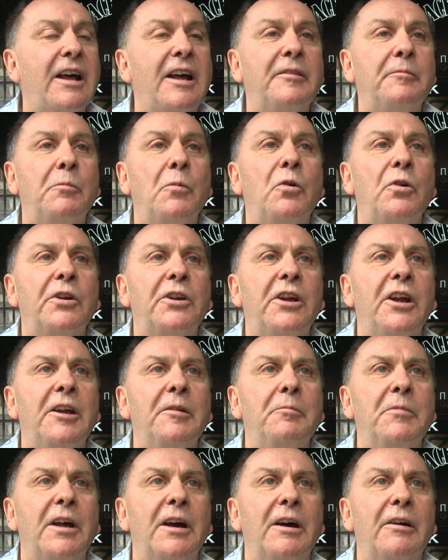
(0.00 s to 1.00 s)
lot more
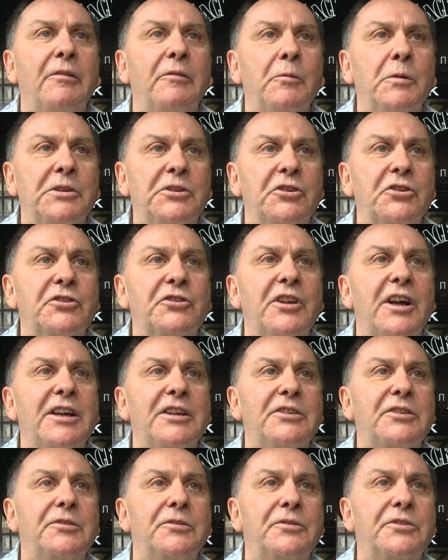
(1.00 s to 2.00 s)
came down, which is
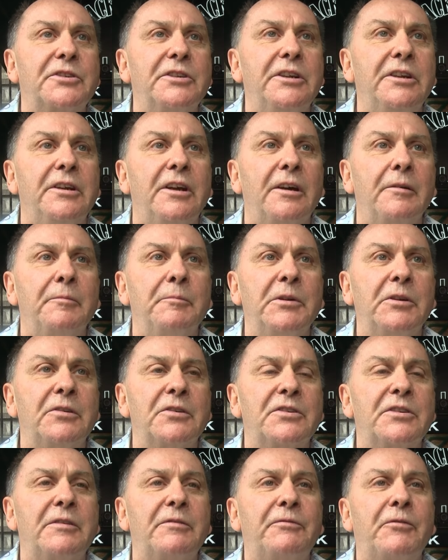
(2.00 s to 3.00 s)
nice to see uh,
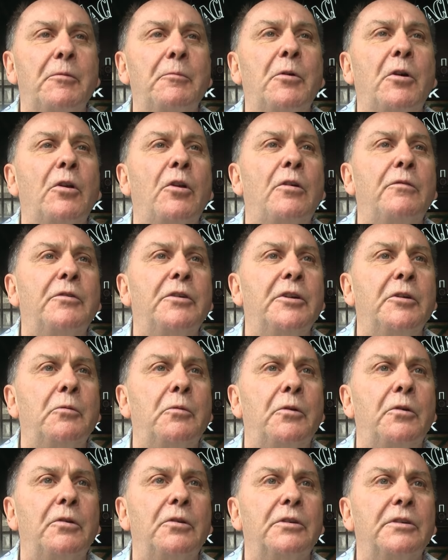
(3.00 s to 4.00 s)
because they're from all over the
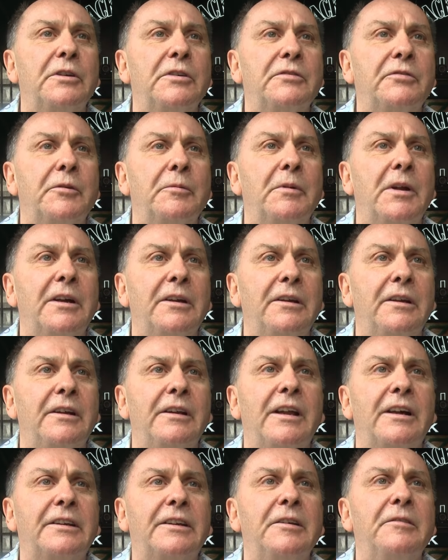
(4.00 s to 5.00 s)
world. It's from like,
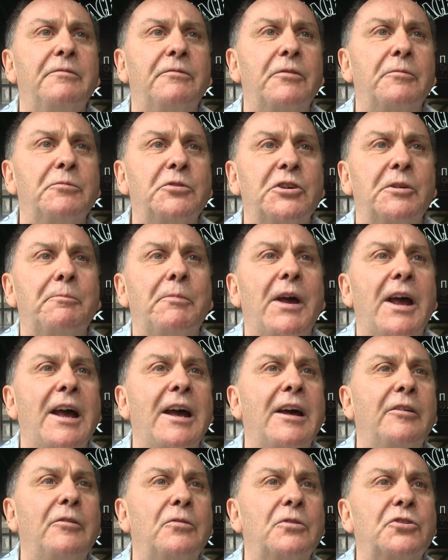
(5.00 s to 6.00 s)
like from
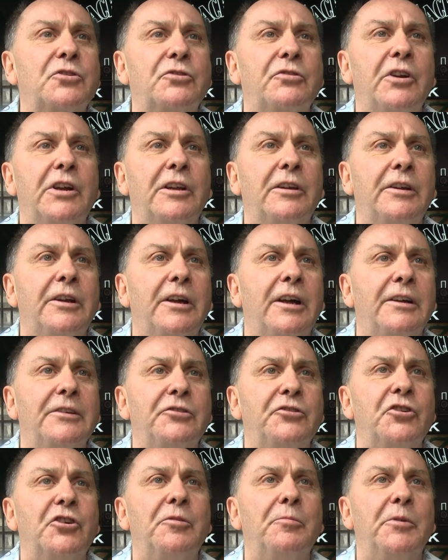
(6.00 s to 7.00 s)
Japan,
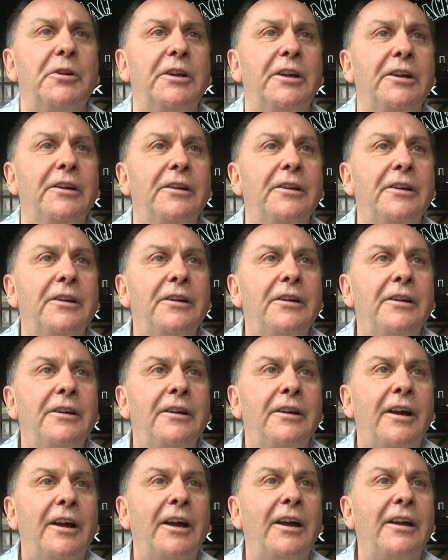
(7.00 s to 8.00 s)
Australia, Germany.
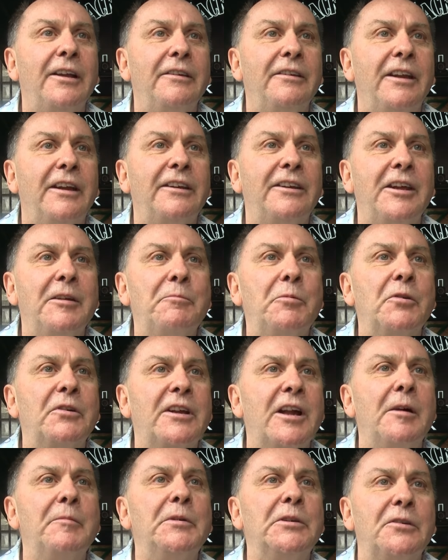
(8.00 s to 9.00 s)
And they keep
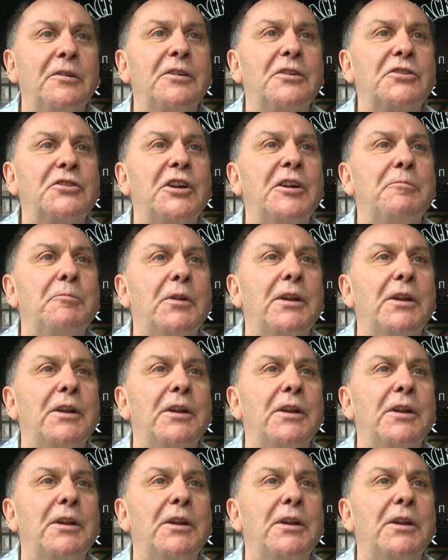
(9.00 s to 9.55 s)
on coming to the same